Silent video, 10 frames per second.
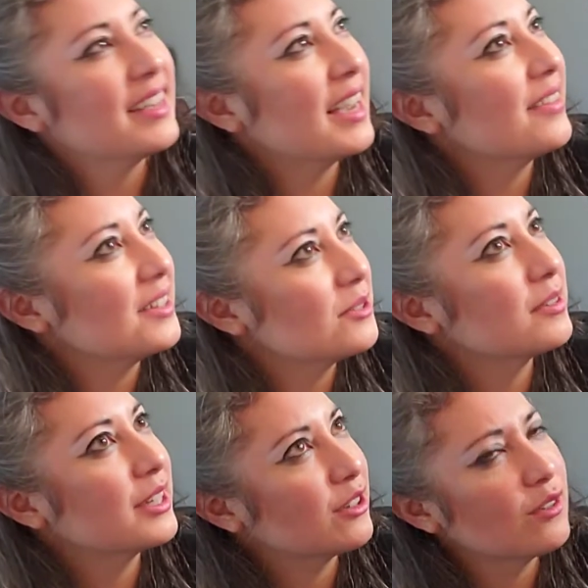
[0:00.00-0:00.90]
Yeah, that's
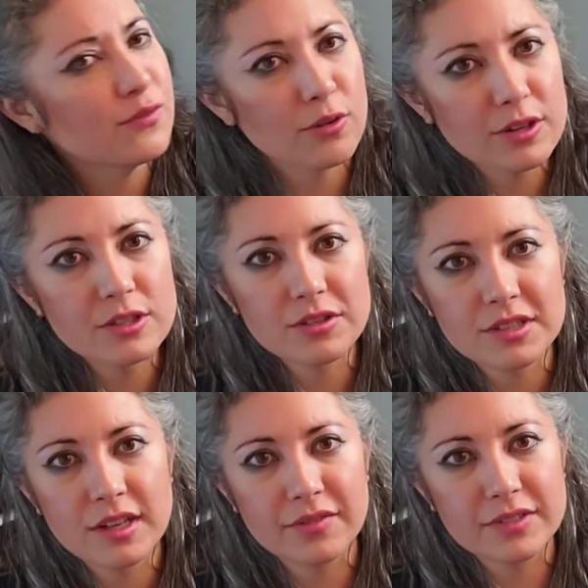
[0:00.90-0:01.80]
really good. Force
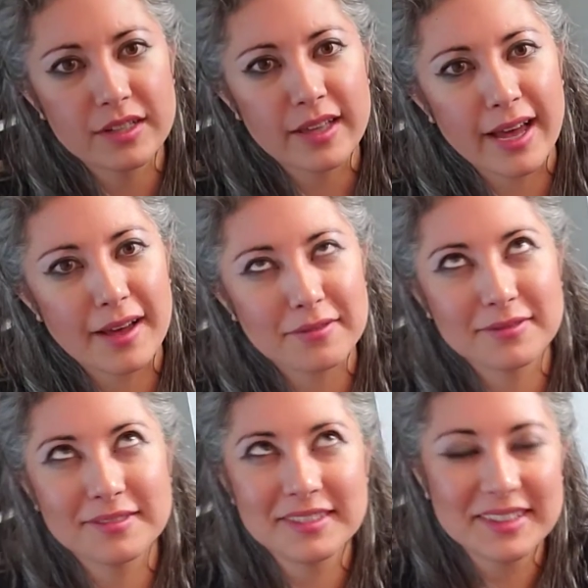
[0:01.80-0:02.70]
yourself to laugh.